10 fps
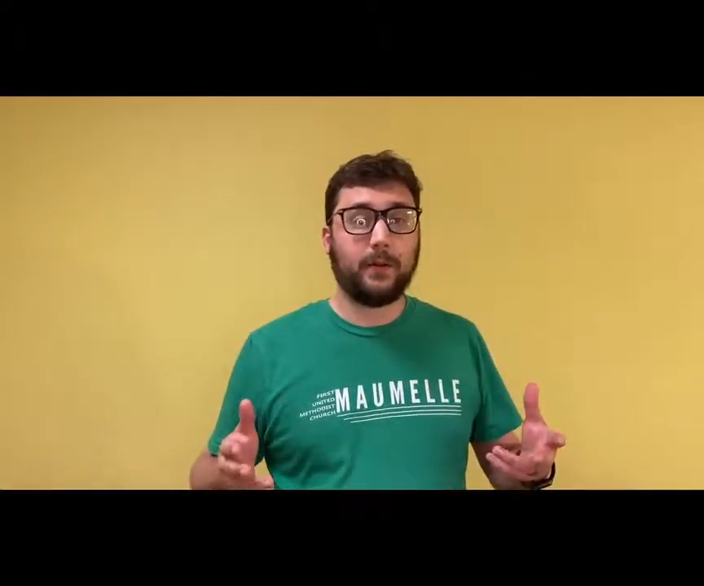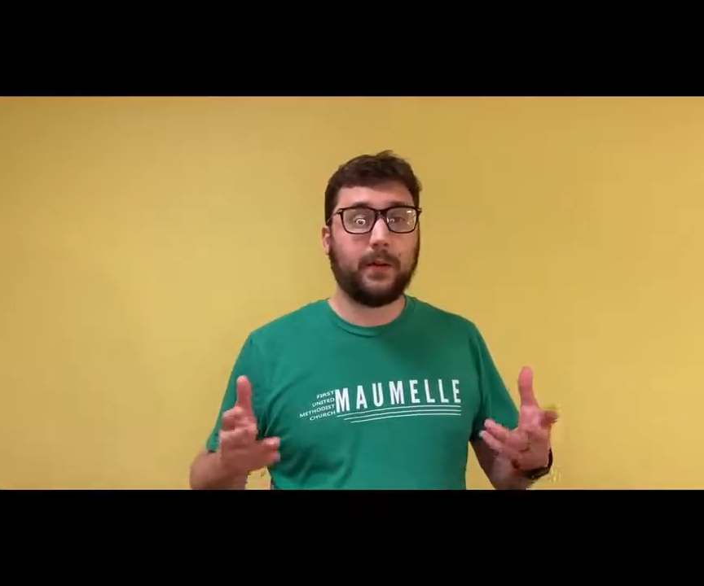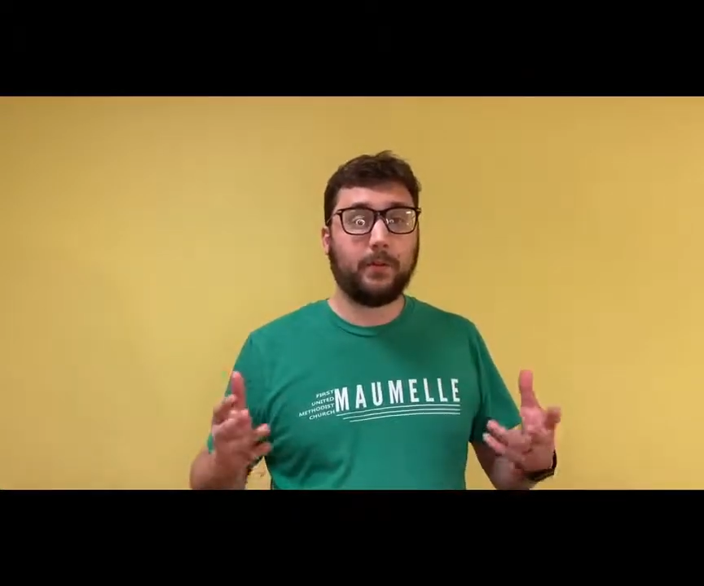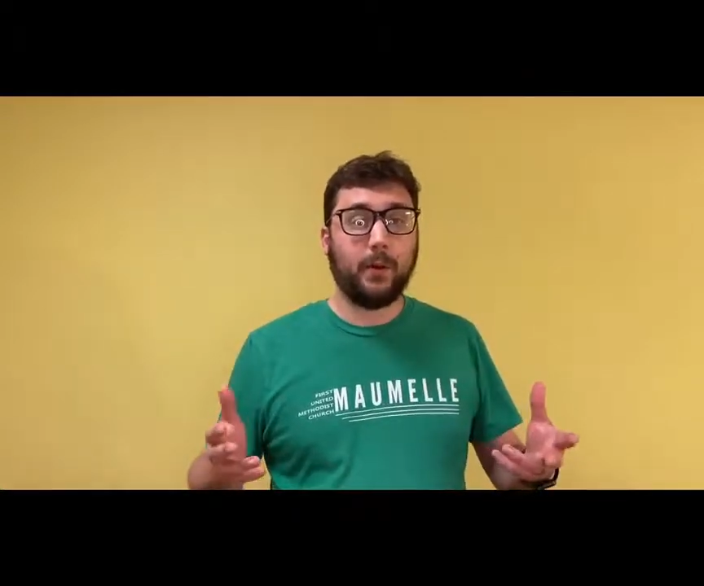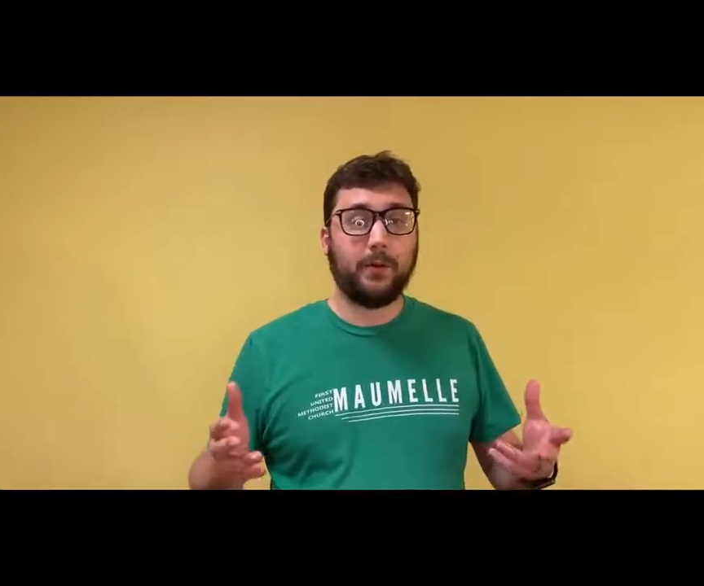
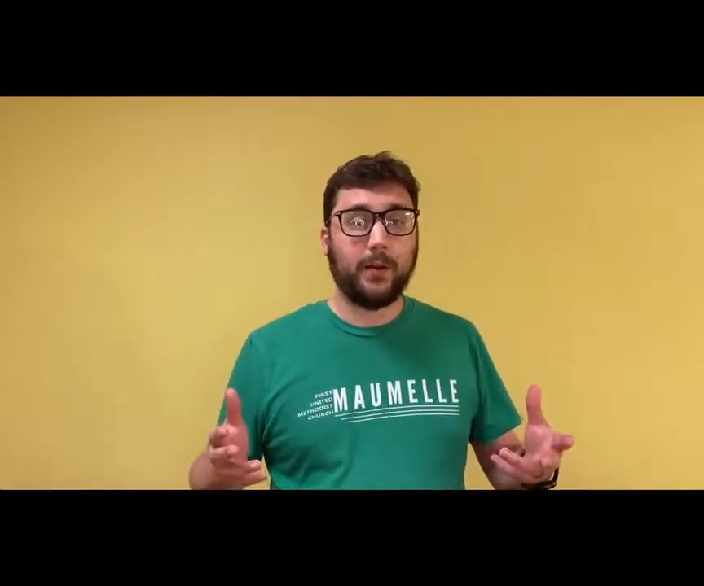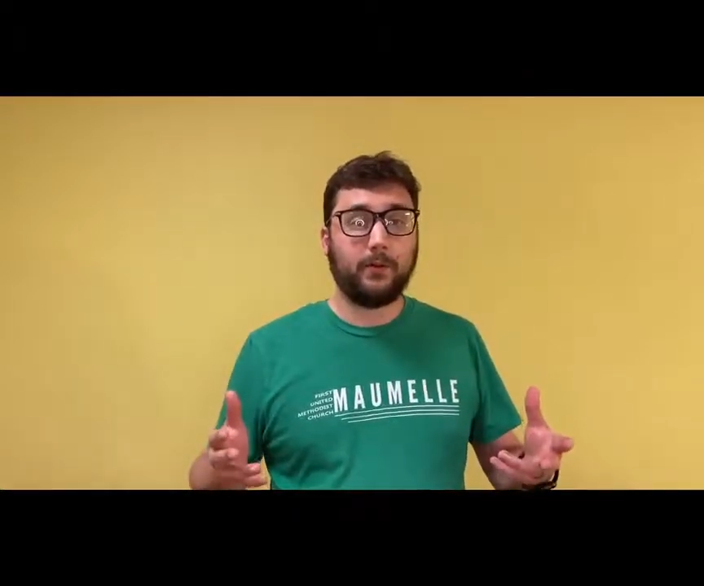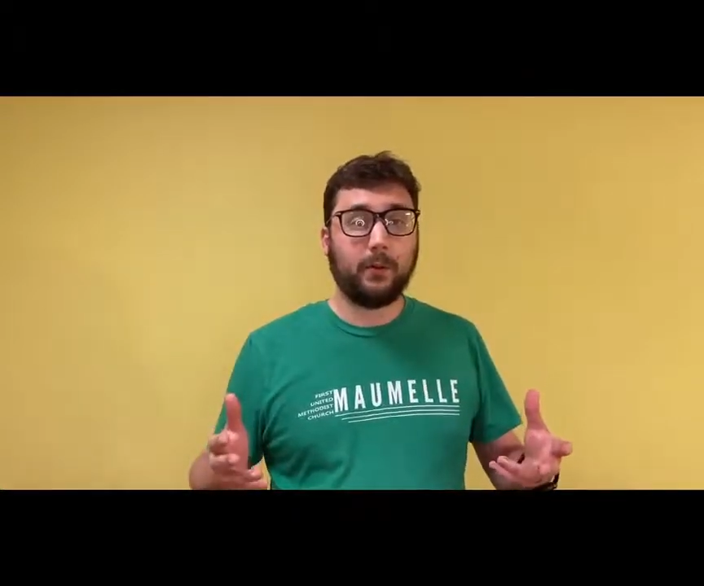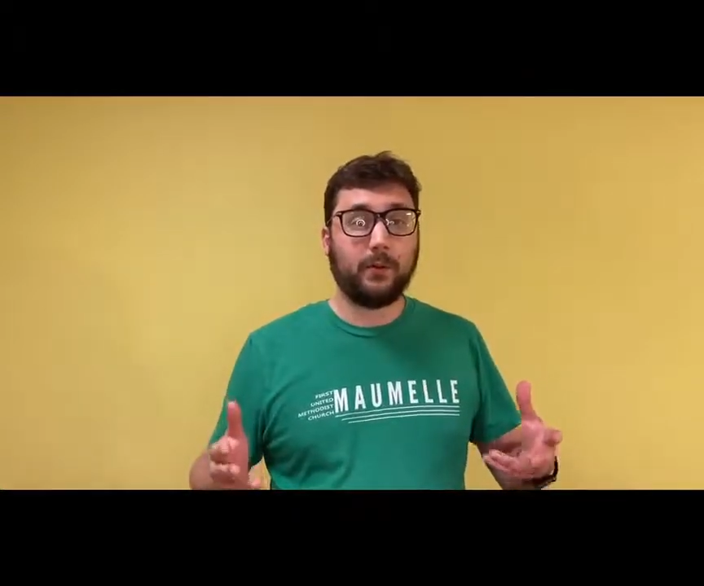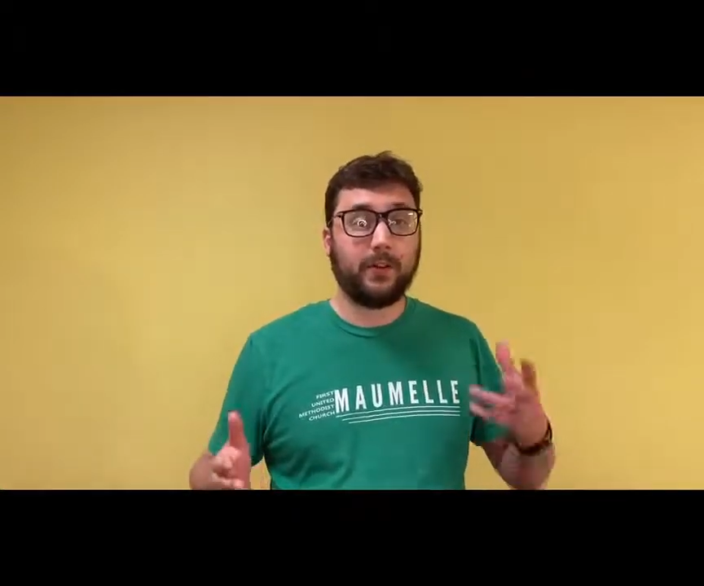and they both have
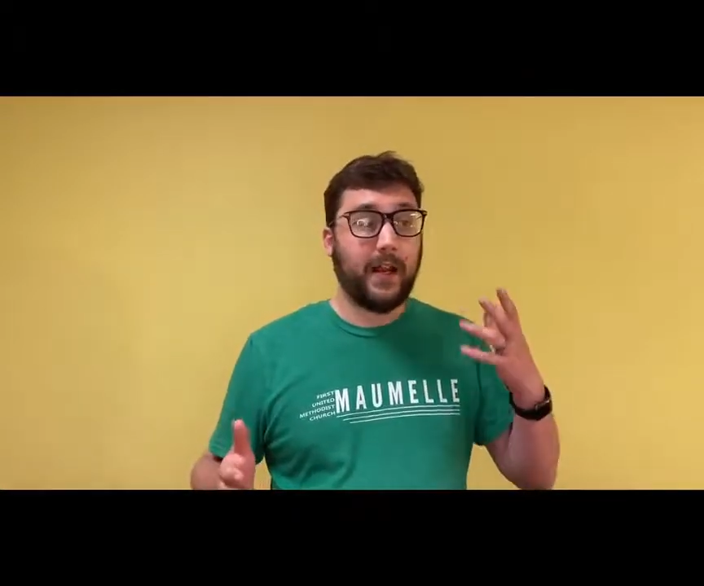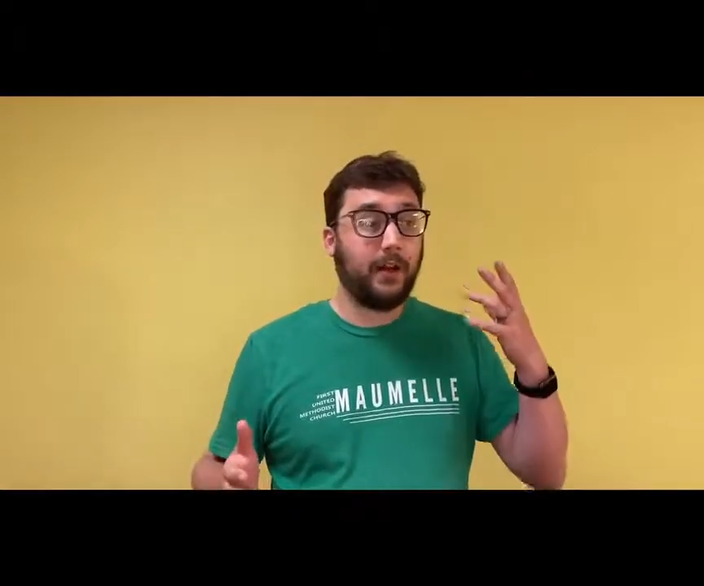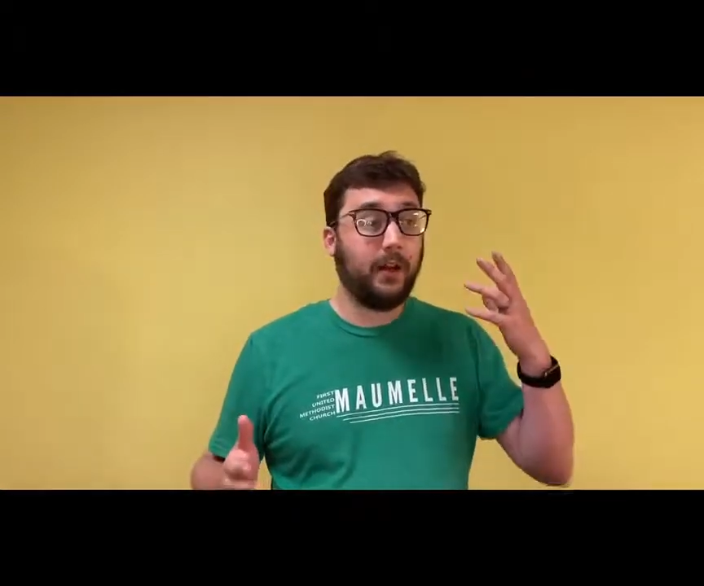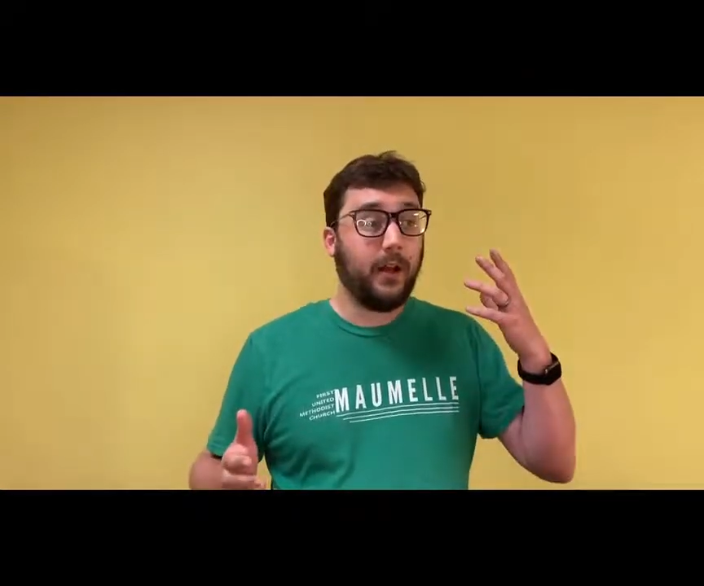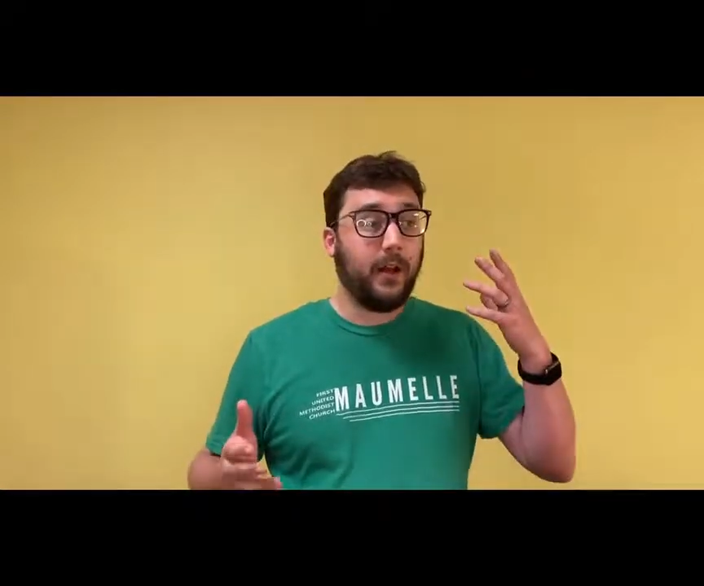roles,
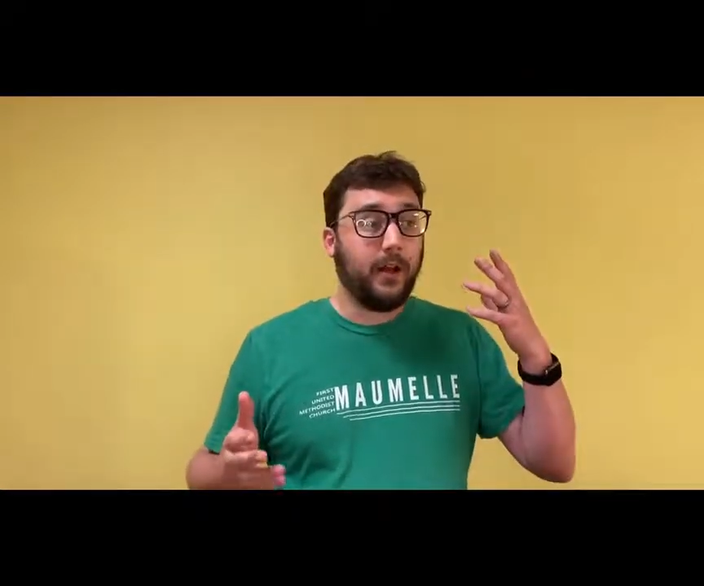and